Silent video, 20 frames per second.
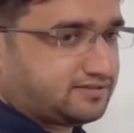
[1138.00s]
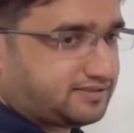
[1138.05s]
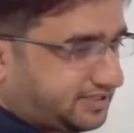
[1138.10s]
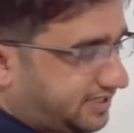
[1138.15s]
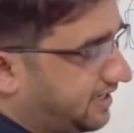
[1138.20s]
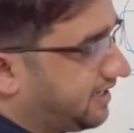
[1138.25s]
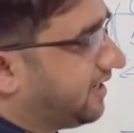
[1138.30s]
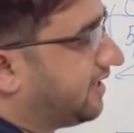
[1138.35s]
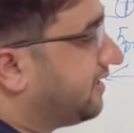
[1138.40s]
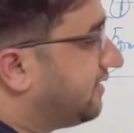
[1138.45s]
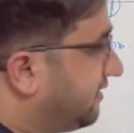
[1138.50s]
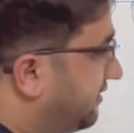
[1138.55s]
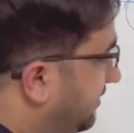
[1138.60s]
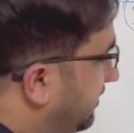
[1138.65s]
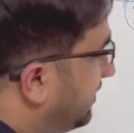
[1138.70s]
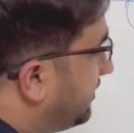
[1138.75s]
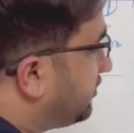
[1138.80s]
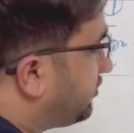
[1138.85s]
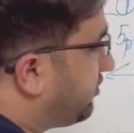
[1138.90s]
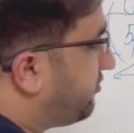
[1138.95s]
Yeah.
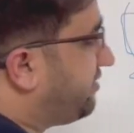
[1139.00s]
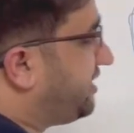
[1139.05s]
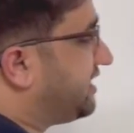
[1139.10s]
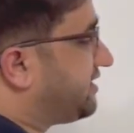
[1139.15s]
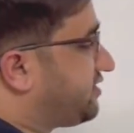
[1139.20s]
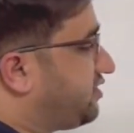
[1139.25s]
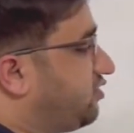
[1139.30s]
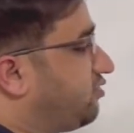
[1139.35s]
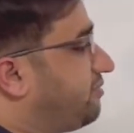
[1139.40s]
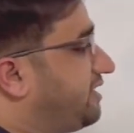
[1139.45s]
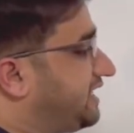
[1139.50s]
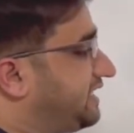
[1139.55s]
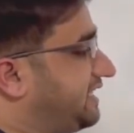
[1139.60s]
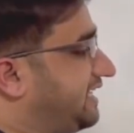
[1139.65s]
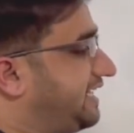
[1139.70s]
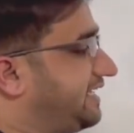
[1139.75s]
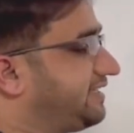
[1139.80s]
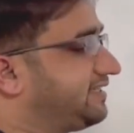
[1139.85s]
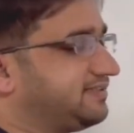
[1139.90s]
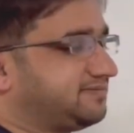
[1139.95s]
So we assuming
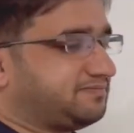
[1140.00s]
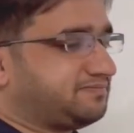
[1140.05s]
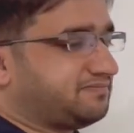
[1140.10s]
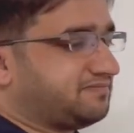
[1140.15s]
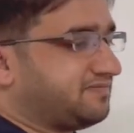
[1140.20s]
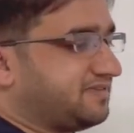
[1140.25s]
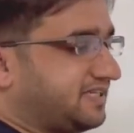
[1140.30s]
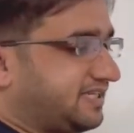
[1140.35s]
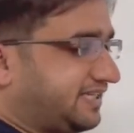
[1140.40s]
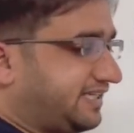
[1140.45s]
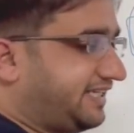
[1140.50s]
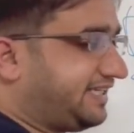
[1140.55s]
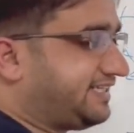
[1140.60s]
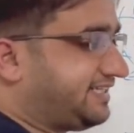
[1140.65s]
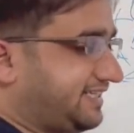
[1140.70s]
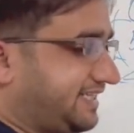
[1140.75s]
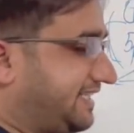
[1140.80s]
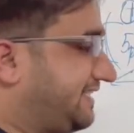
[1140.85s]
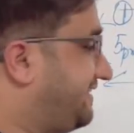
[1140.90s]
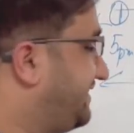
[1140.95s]
that it
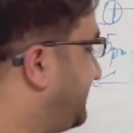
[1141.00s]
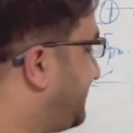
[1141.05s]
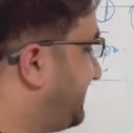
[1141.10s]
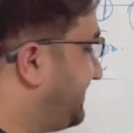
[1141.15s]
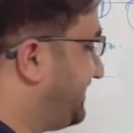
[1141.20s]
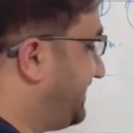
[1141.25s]
didn't